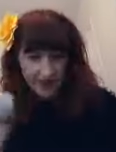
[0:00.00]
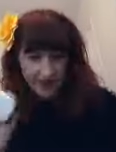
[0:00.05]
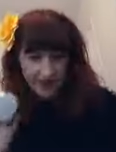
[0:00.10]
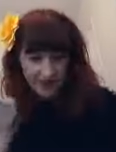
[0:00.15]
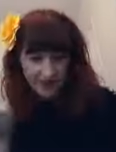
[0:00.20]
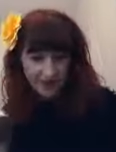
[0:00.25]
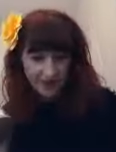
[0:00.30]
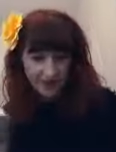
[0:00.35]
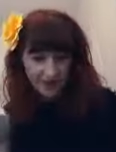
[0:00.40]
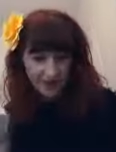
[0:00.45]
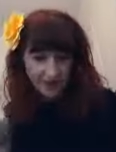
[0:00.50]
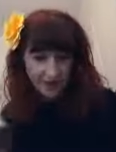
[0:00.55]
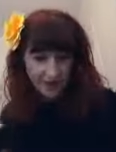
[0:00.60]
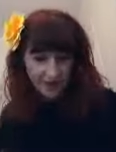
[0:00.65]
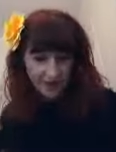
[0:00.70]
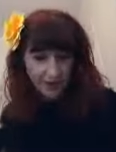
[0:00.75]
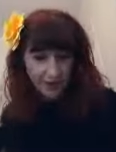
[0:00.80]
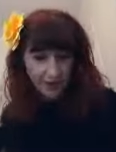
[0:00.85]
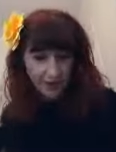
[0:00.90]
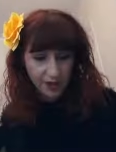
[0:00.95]
But as I say, the
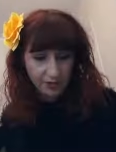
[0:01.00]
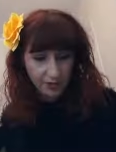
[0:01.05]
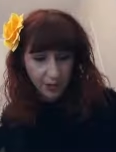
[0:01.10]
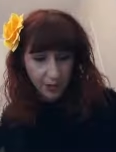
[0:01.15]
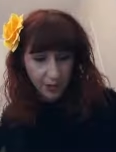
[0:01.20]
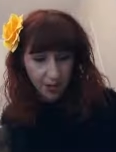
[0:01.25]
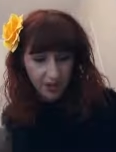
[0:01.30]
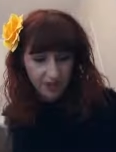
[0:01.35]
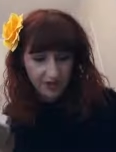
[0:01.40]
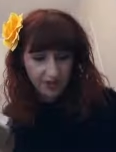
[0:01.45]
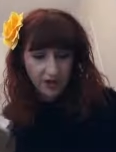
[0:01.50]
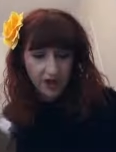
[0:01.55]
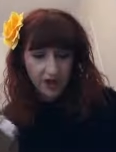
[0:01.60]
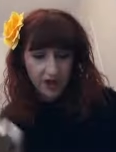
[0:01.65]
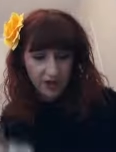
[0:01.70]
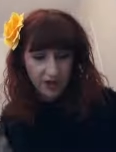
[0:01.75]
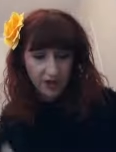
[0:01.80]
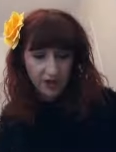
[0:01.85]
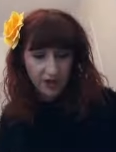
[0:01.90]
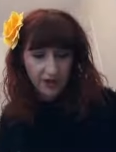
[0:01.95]
subscription box,
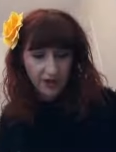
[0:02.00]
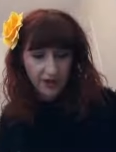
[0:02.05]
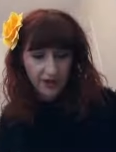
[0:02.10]
you're going